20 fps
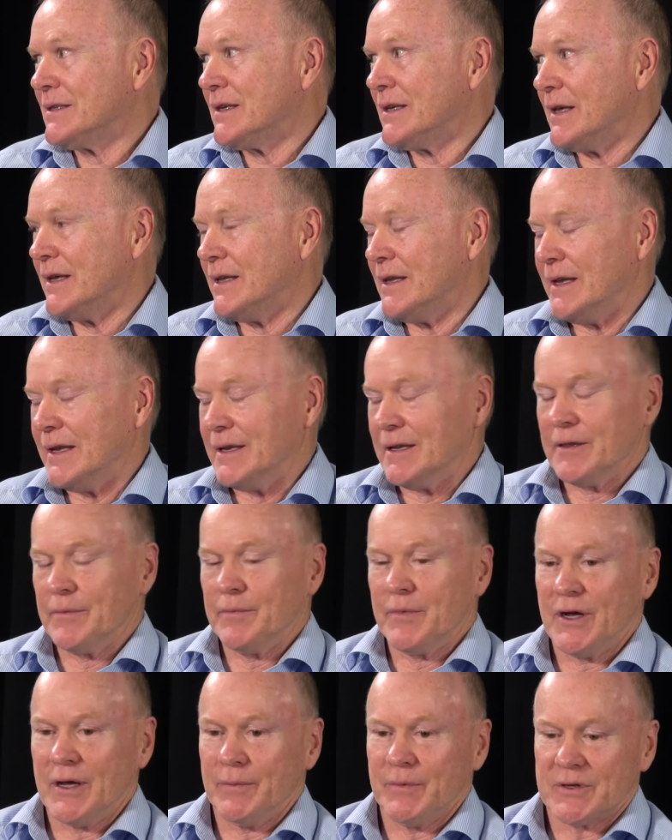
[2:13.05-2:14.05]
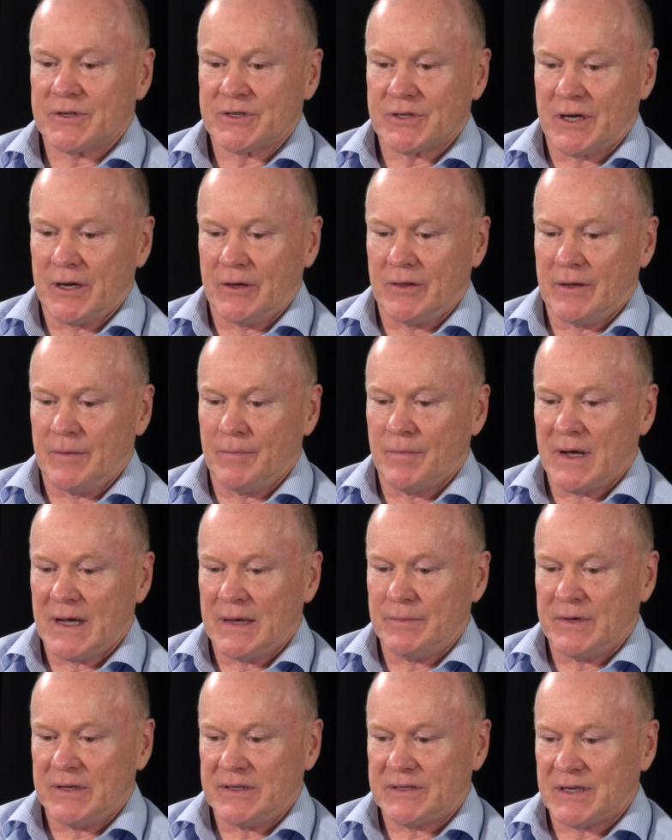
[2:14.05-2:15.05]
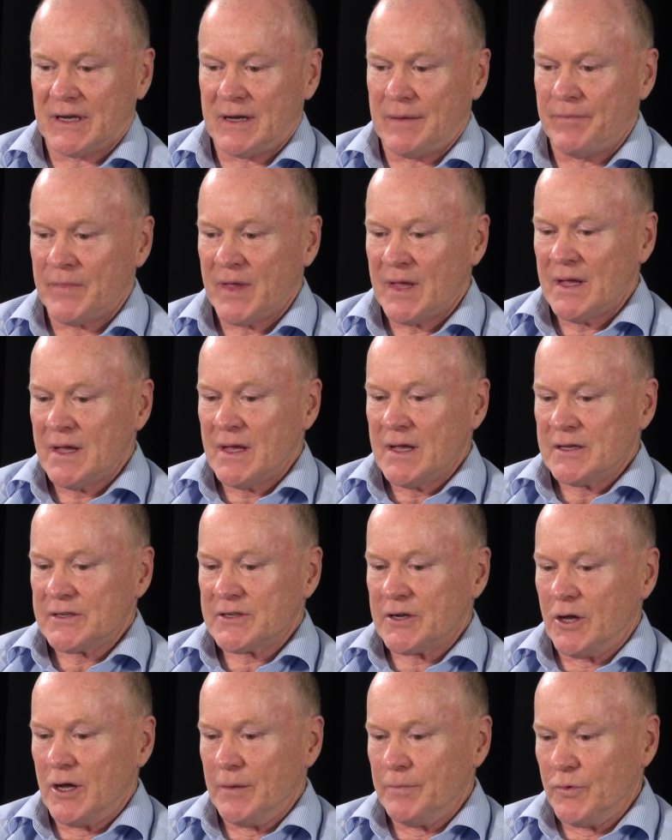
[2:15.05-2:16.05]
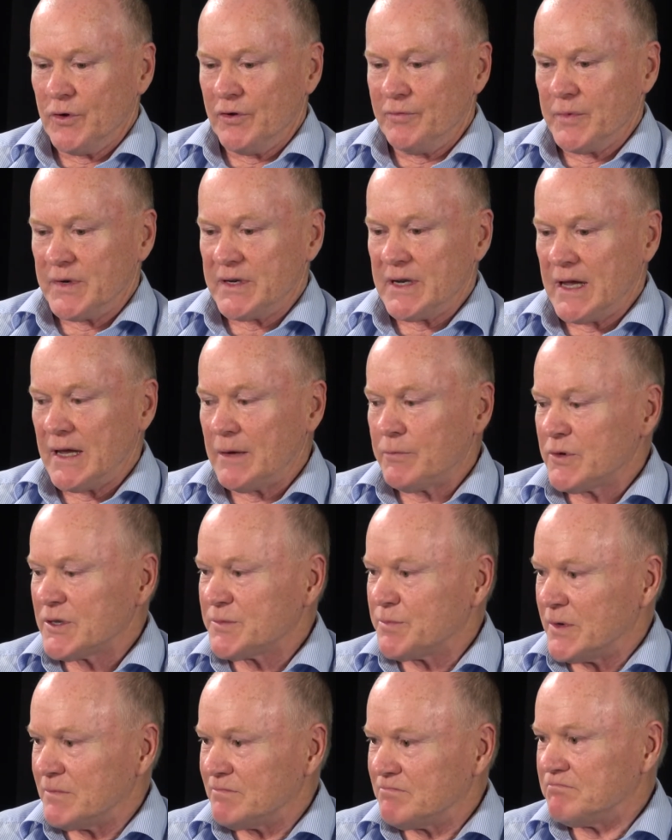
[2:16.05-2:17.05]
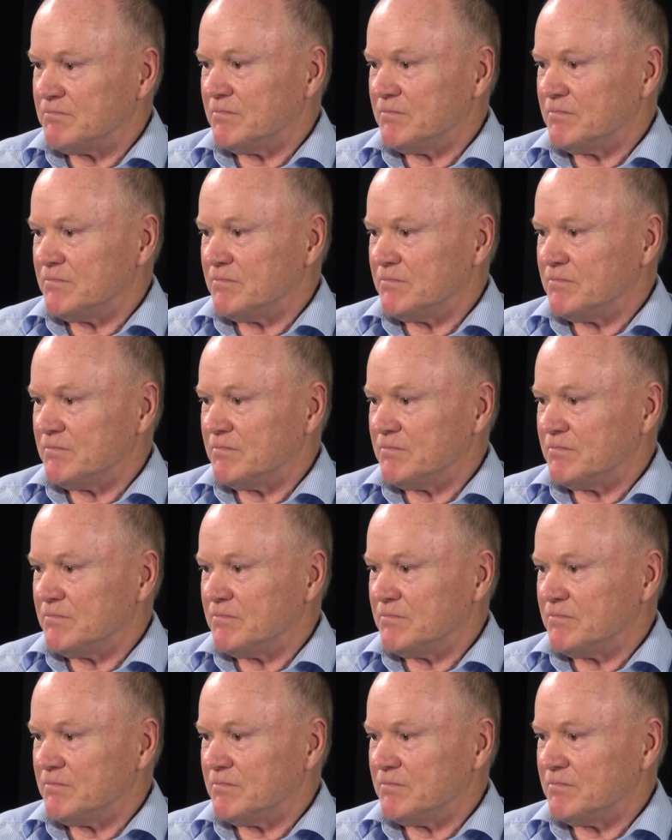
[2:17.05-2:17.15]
in at the moment, so there may be some slight movement downwards, but